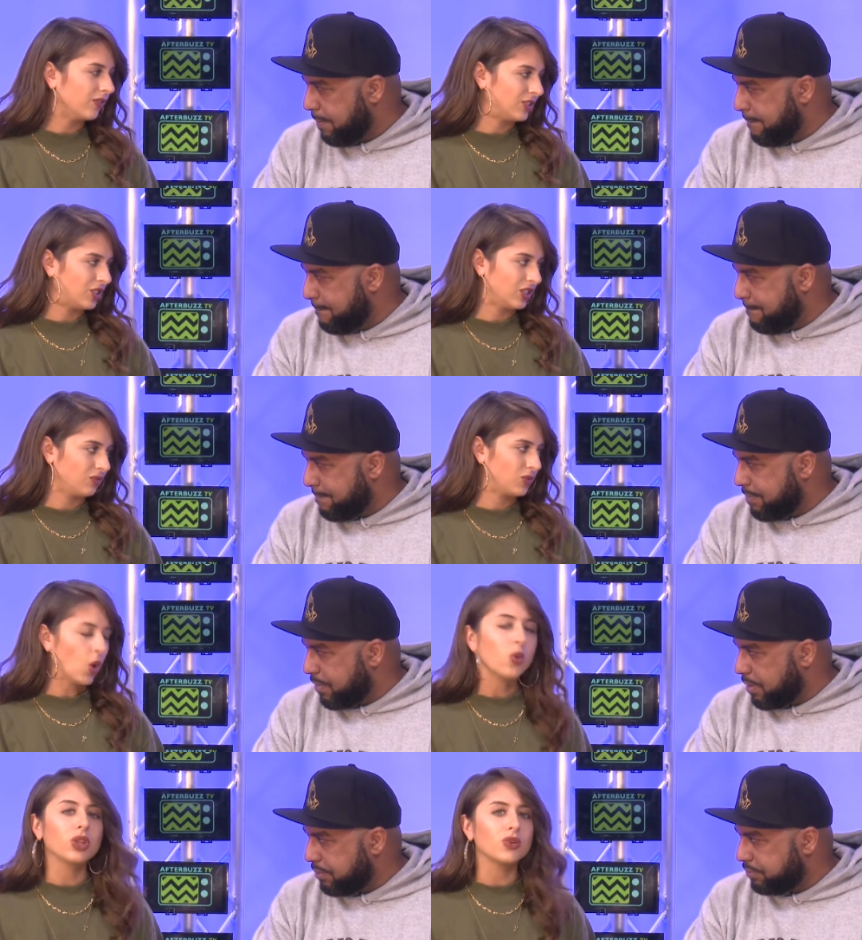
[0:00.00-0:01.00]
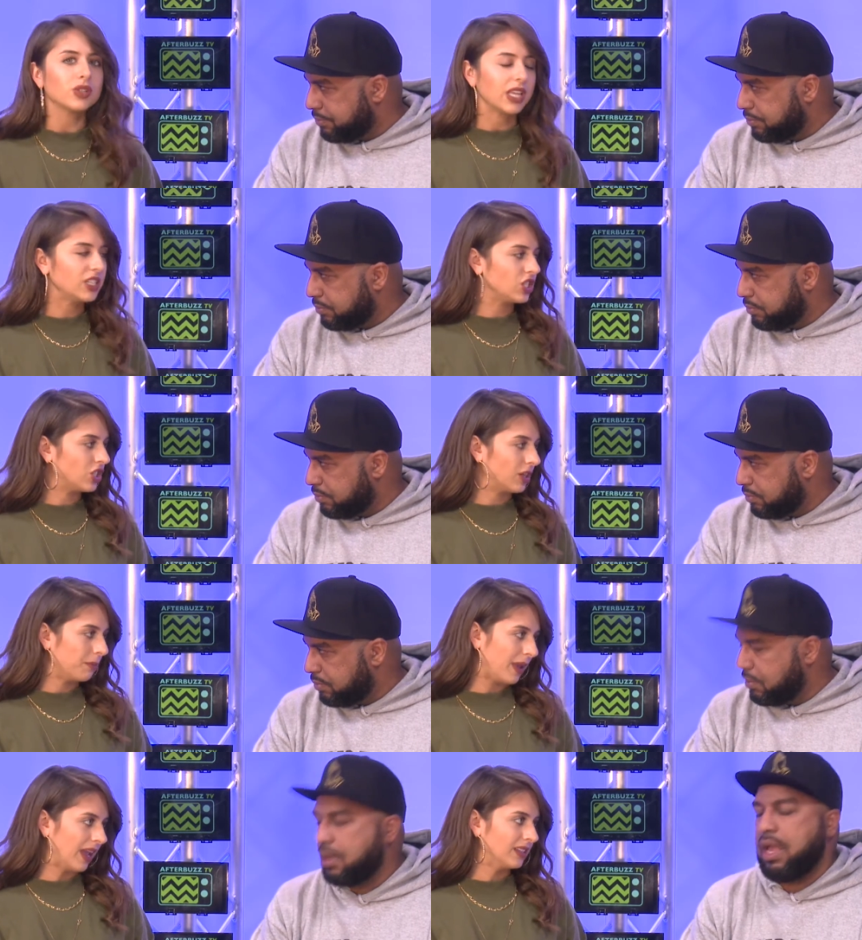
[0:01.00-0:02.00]
Speaker 1: is just totally
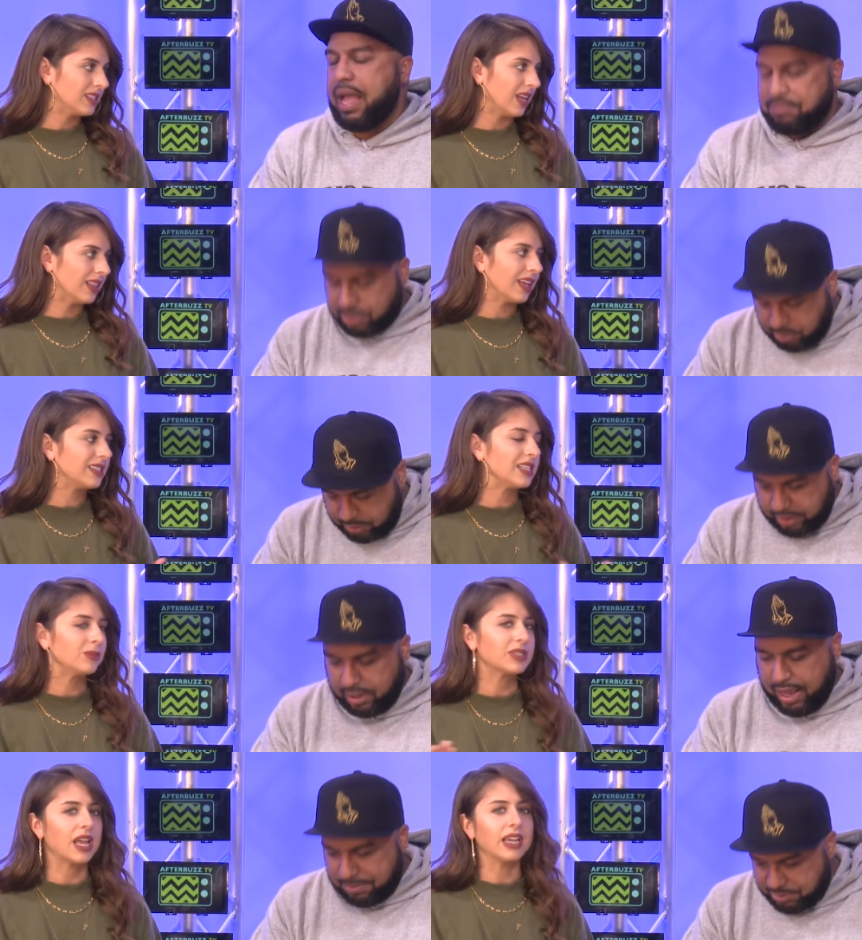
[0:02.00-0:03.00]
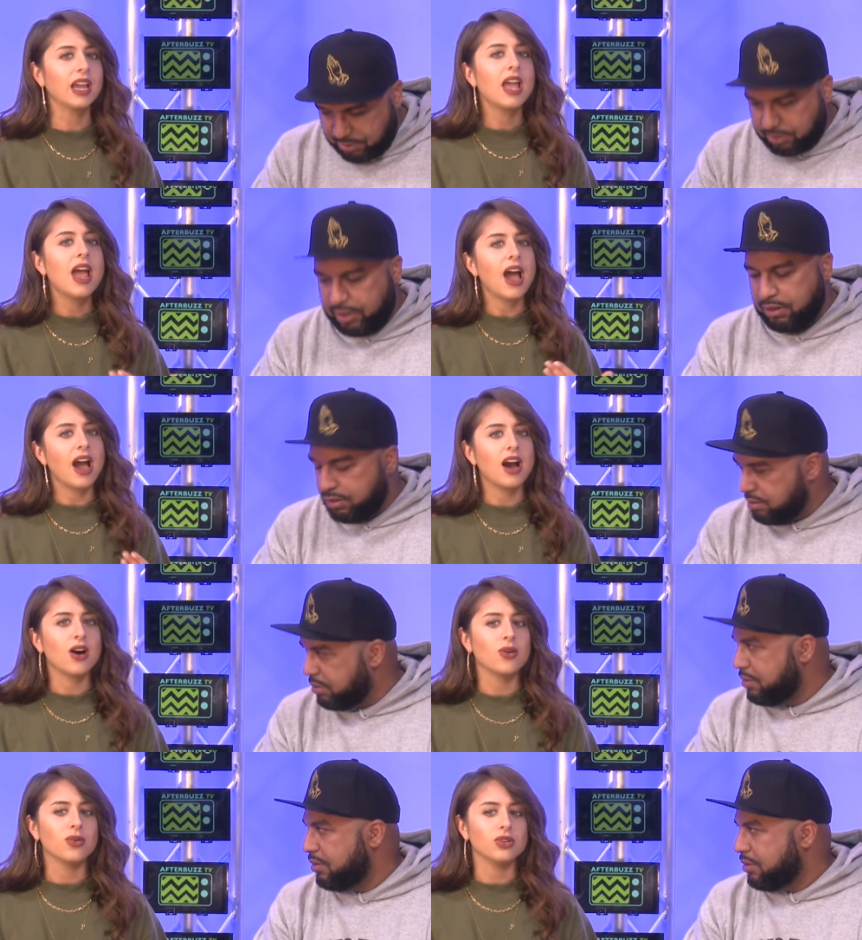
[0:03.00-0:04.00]
relationship based, Absolutely. and that seems Absolutely. like
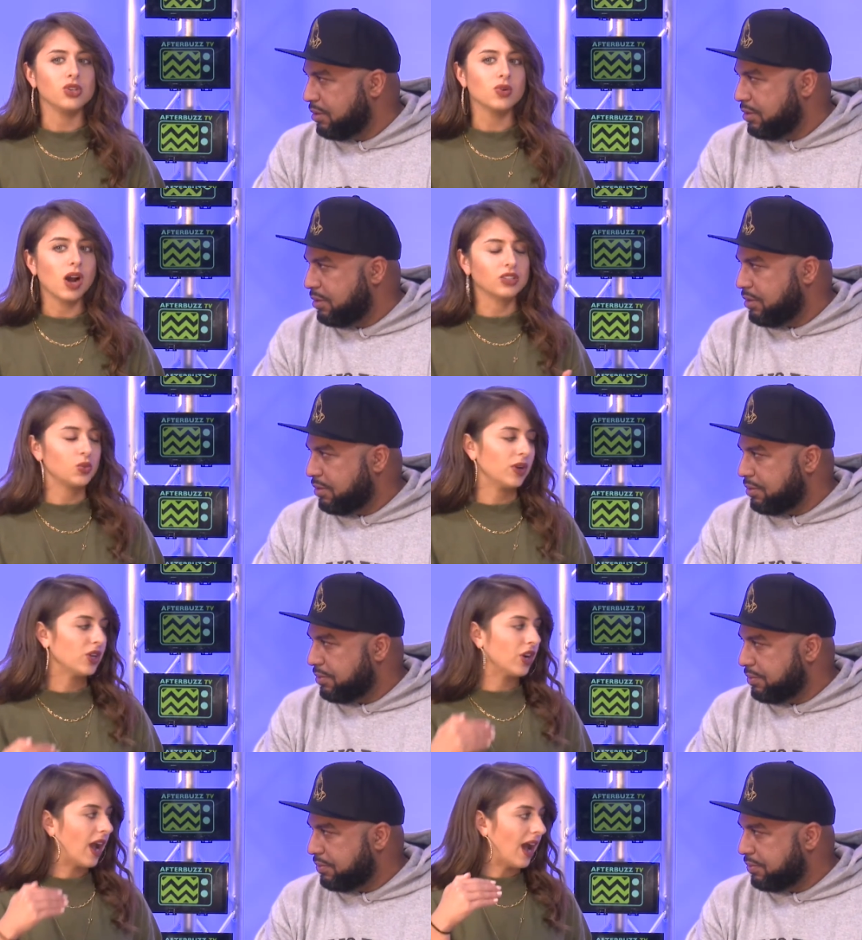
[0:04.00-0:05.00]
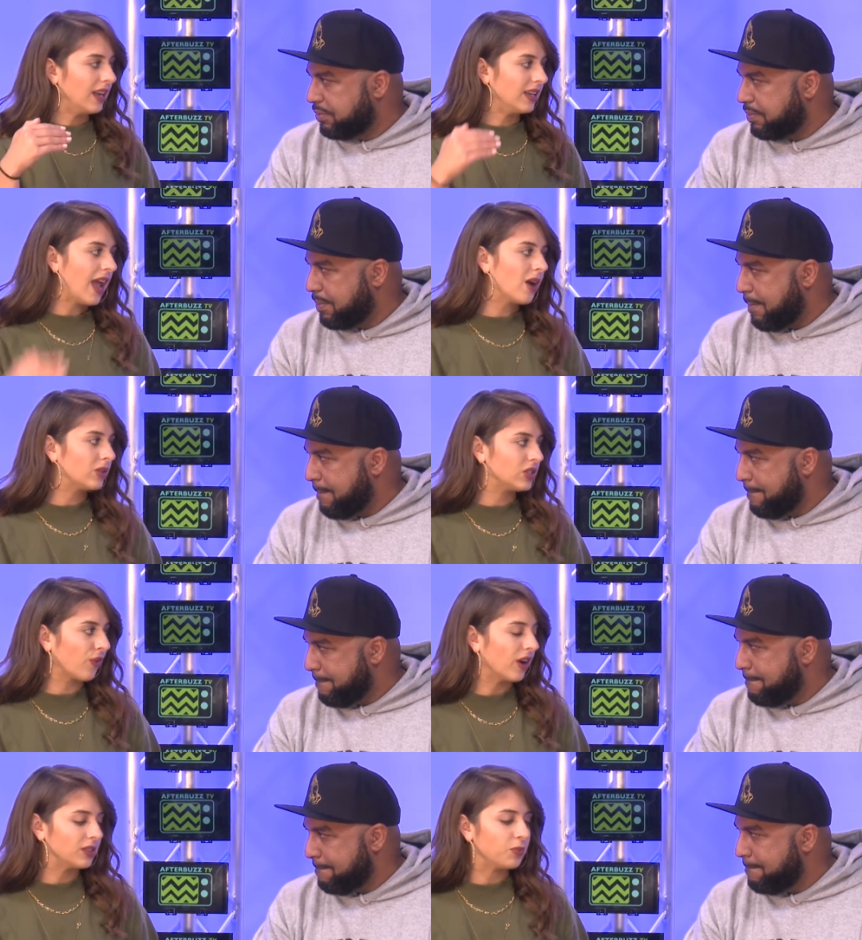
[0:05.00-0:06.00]
how you got to where you're at now as
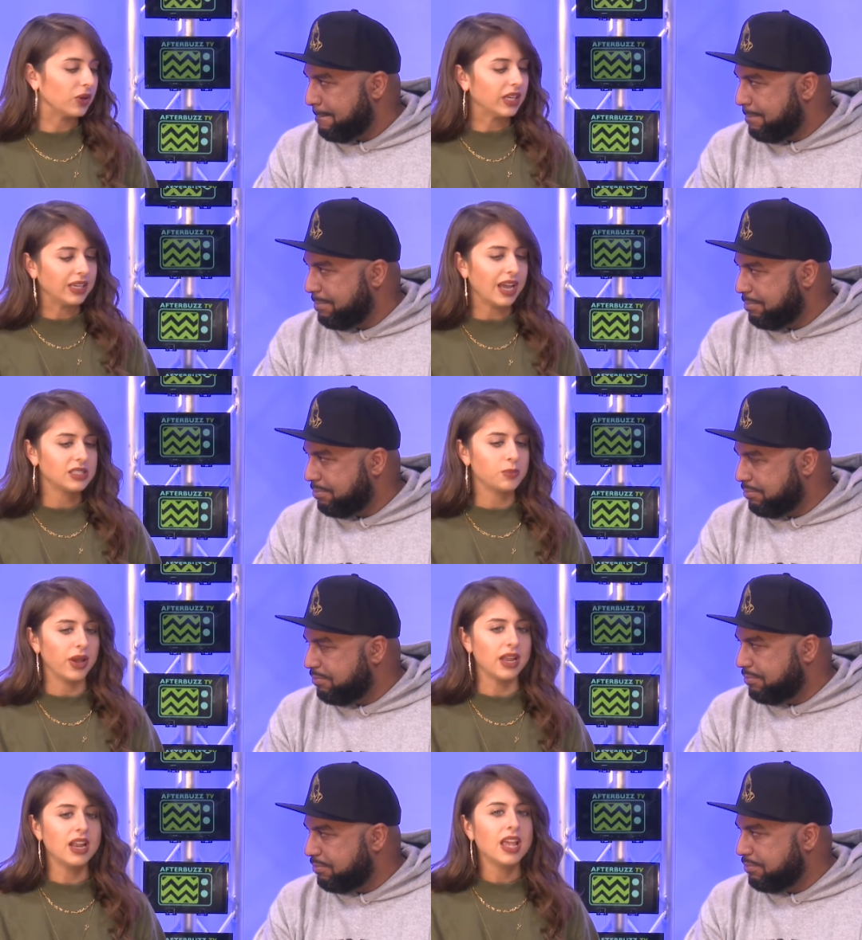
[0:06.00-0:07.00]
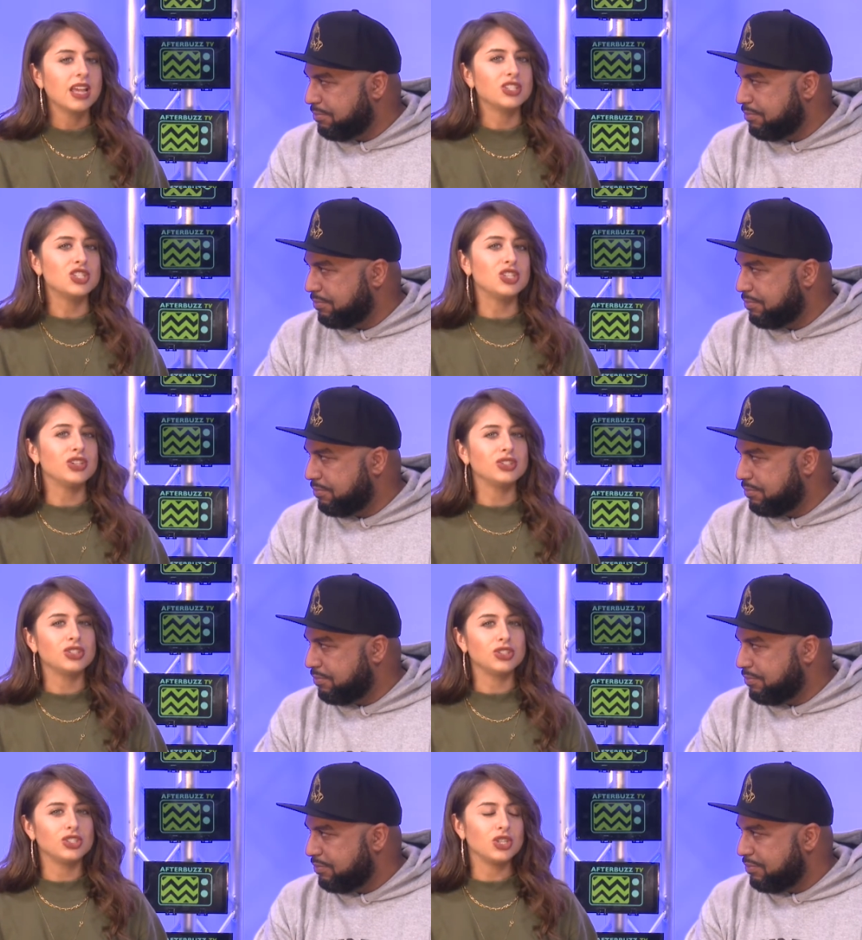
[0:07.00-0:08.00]
far as booking guests. But mm-hmm
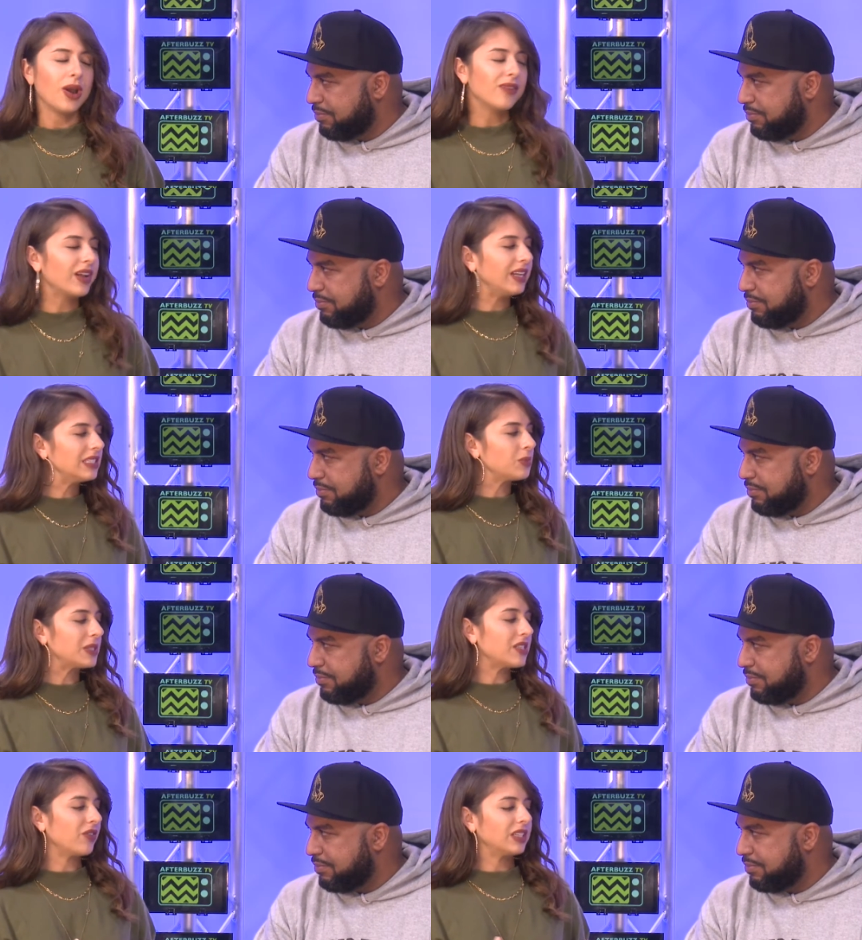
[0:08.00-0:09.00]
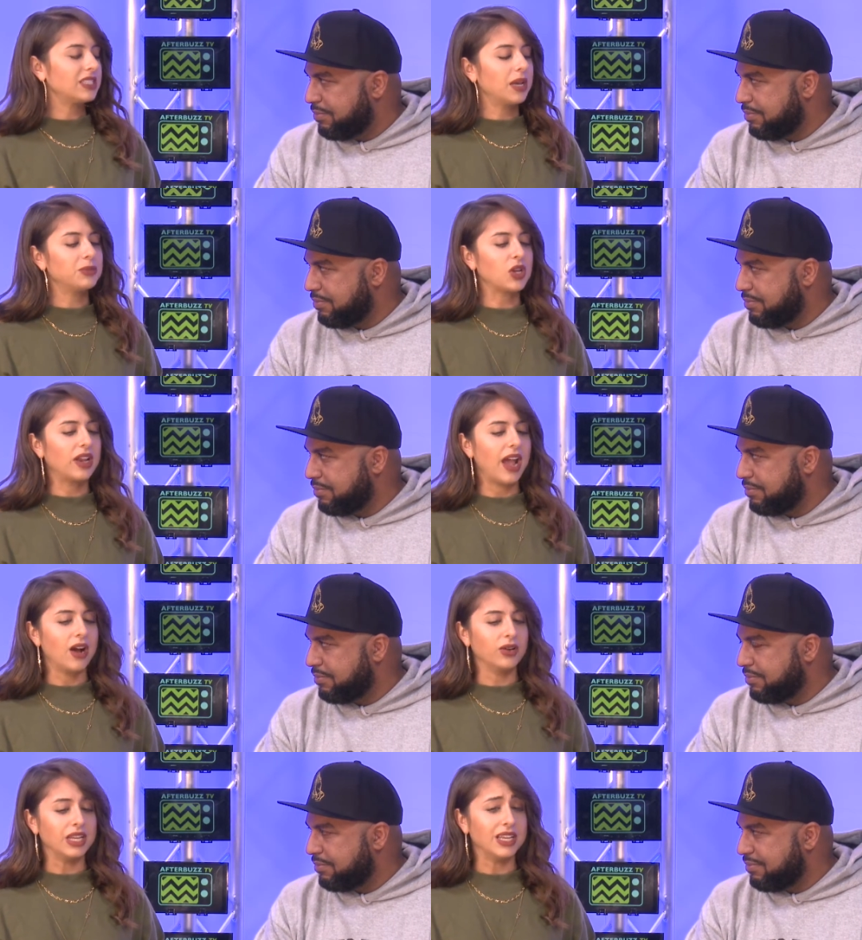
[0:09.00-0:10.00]
do you have any specific tips on
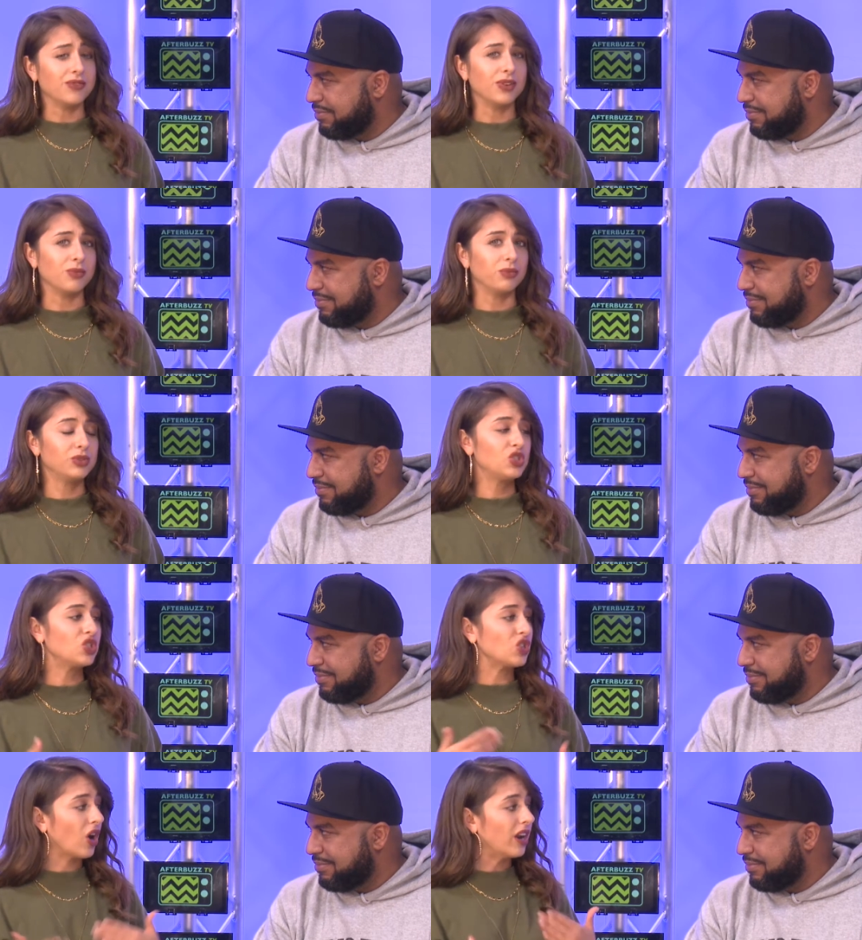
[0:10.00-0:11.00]
how to even start